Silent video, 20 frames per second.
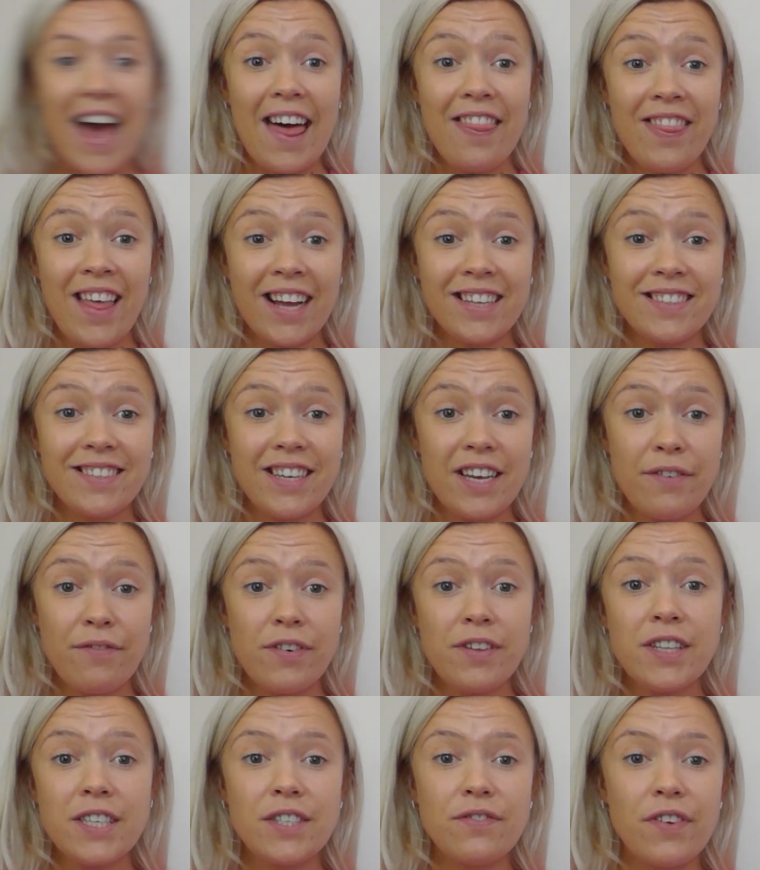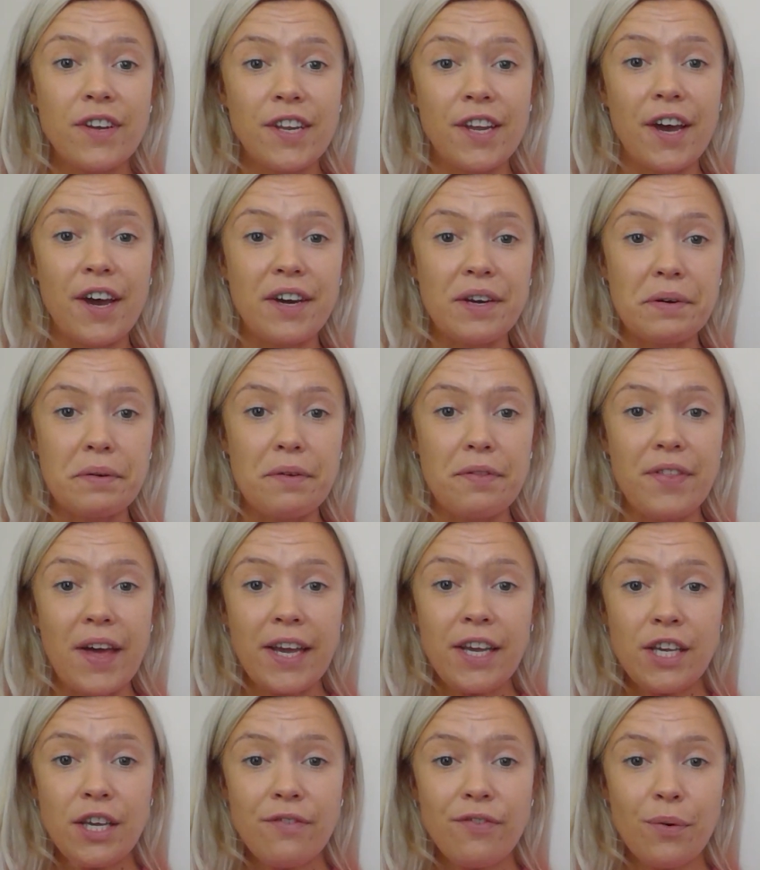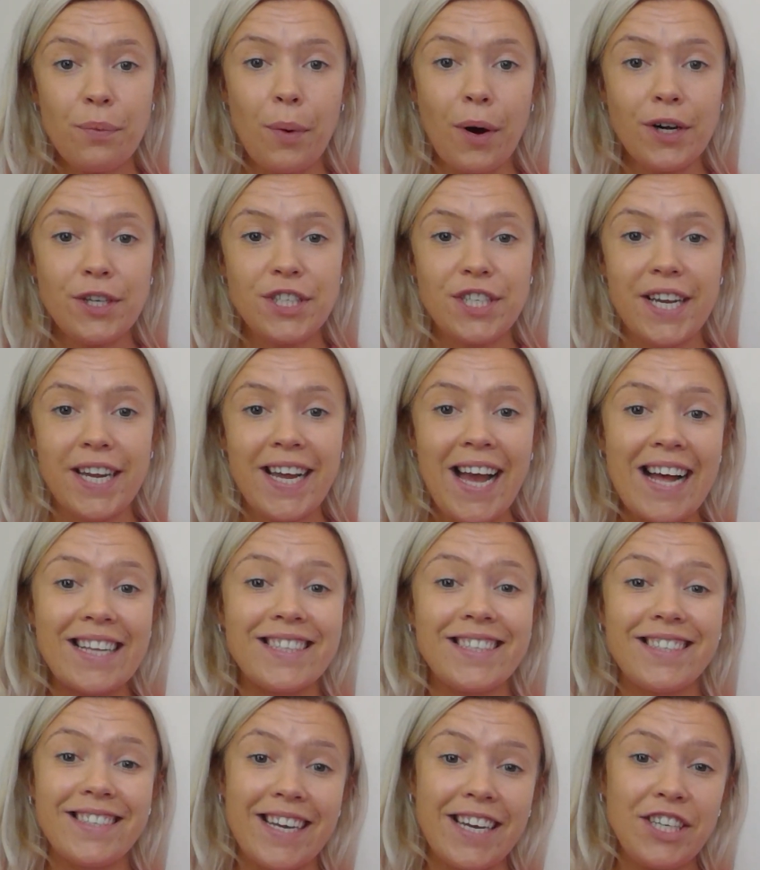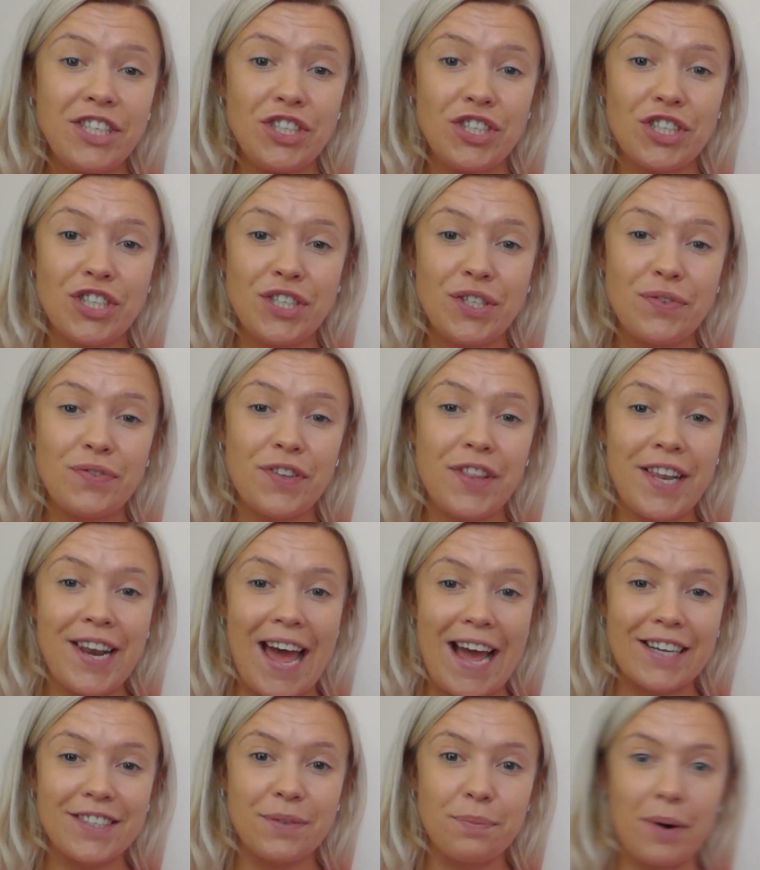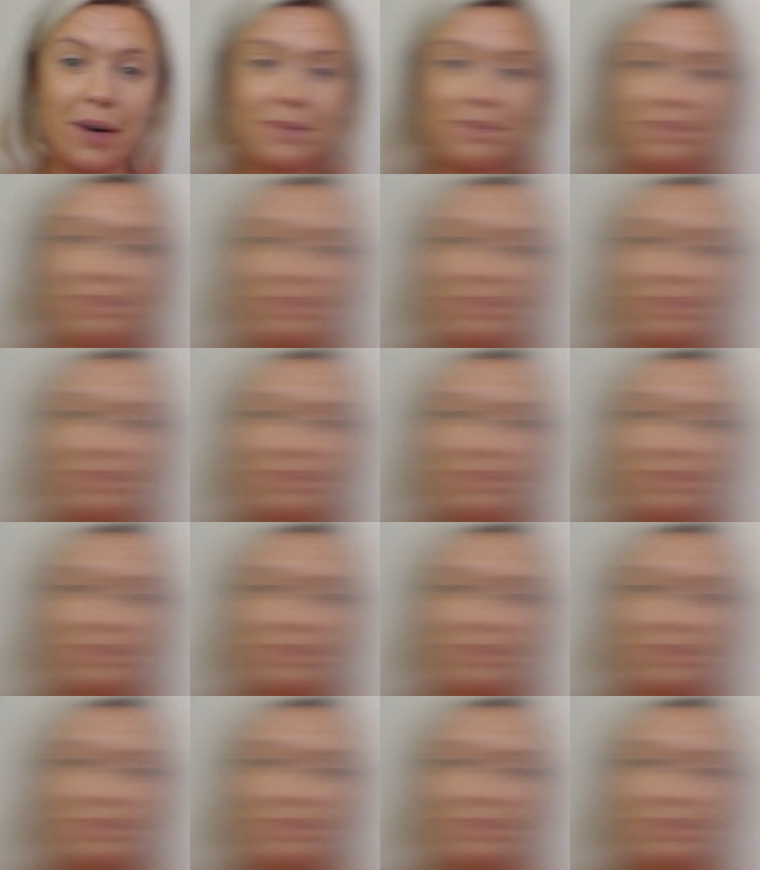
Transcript: And that's it for this video. Thank you for watching and stay tuned for the next one.